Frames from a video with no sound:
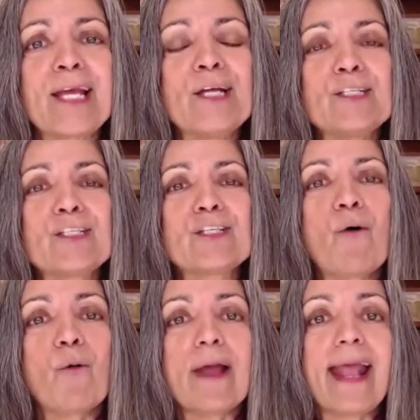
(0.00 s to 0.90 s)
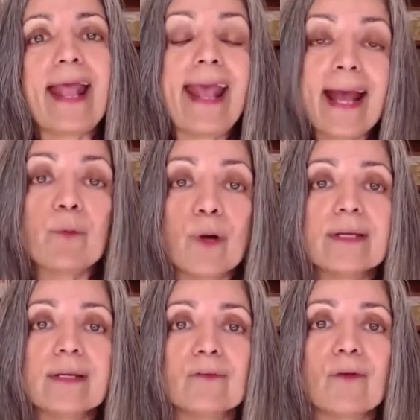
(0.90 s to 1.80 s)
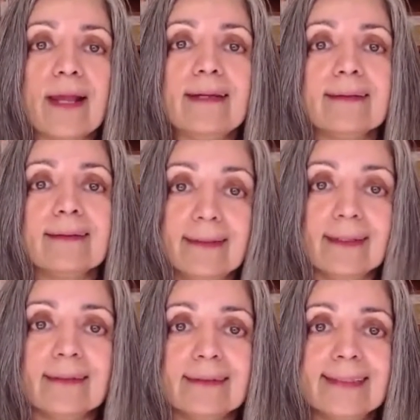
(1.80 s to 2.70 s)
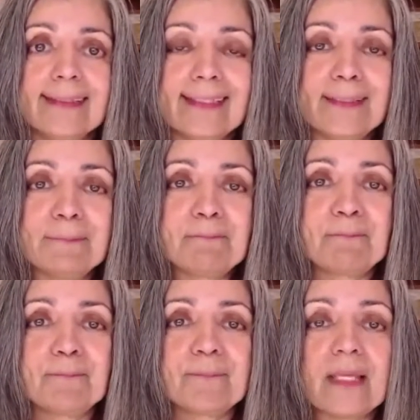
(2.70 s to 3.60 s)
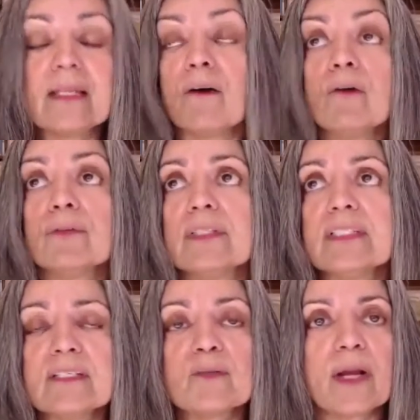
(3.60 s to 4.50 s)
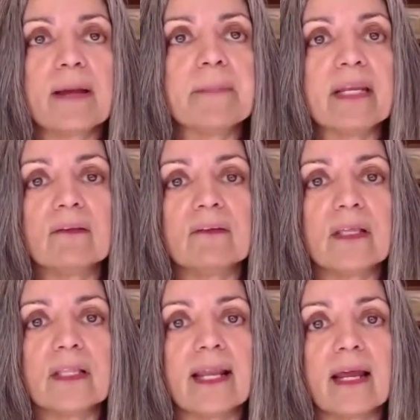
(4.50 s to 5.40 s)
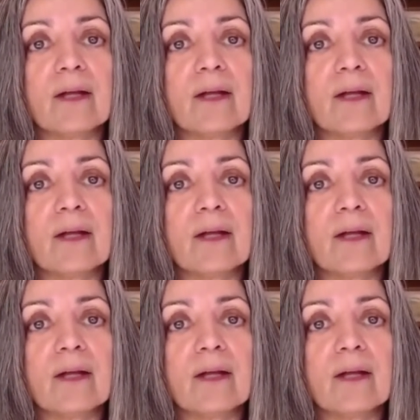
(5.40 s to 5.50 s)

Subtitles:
So I wanted to write a dinner scene. And this is what I meant to say, that I